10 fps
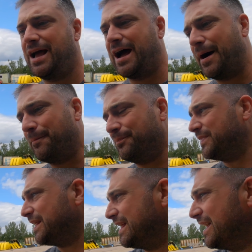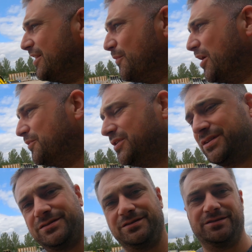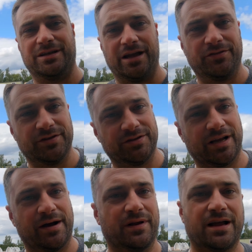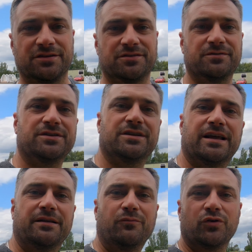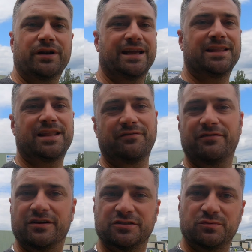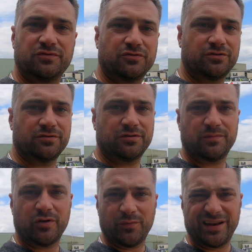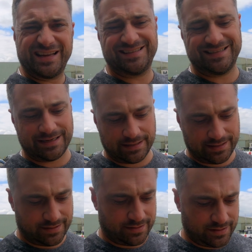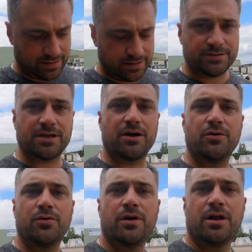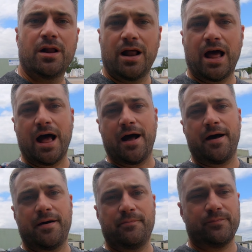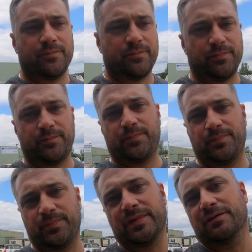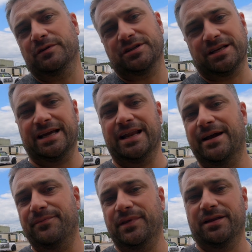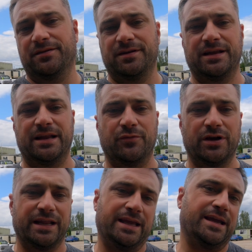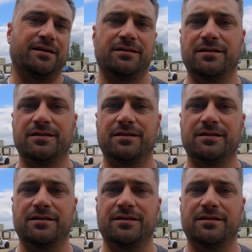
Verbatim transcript: um, at the moment. So just a couple of customers that they wanted to get done first before mine went in today. So um, we're just going to get them done and then we're going to get